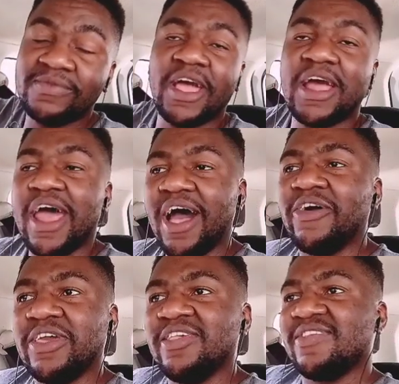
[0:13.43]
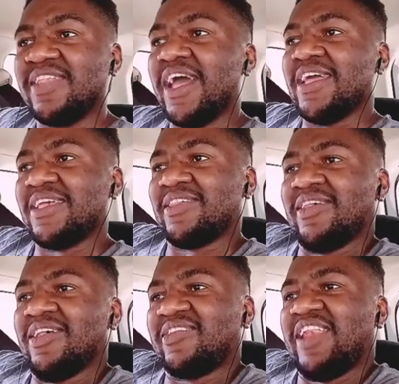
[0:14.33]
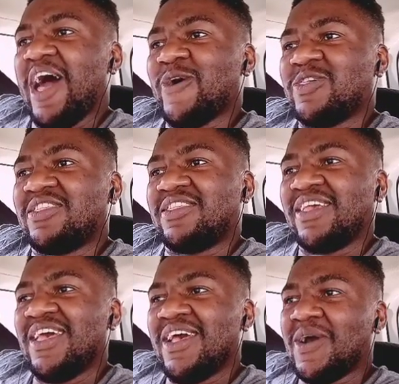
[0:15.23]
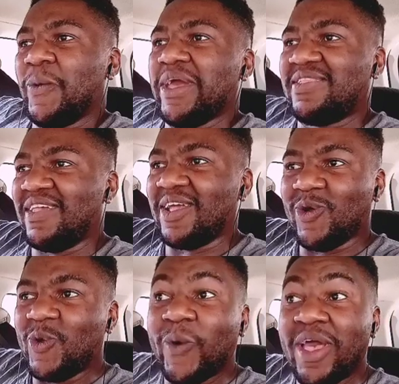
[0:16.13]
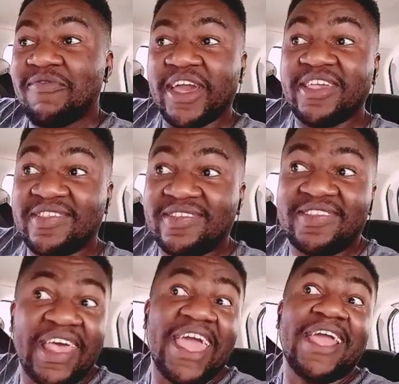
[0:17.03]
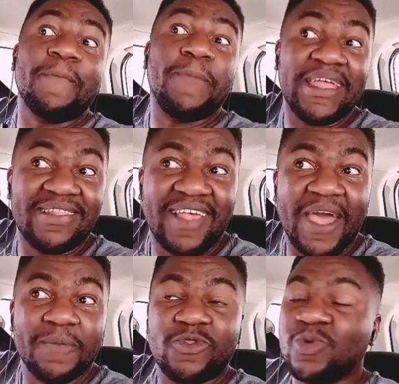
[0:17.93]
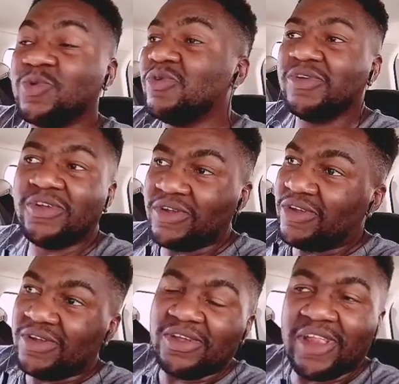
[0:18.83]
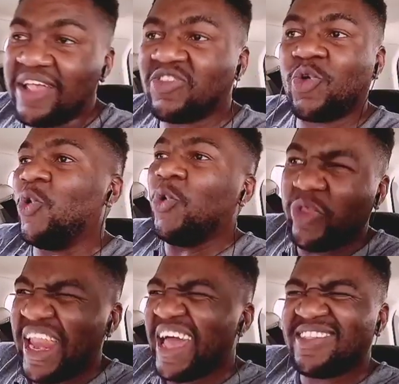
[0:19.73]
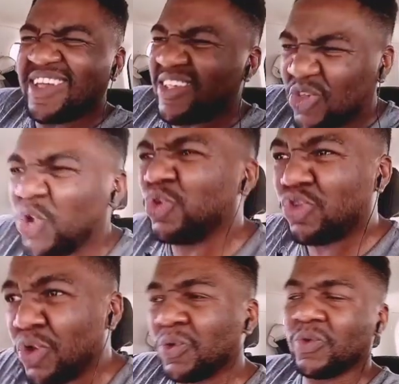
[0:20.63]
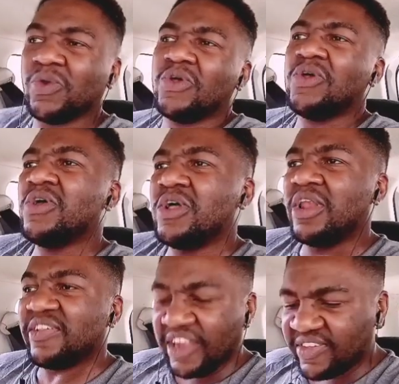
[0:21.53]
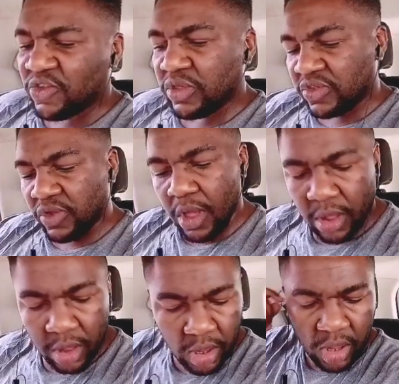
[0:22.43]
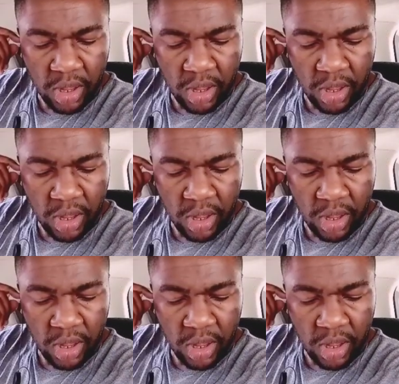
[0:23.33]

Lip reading: and how he's like slouched waiting on whoever he's saying Bedtime to. That's cool. The lighting is cool too. Let's listen to the song.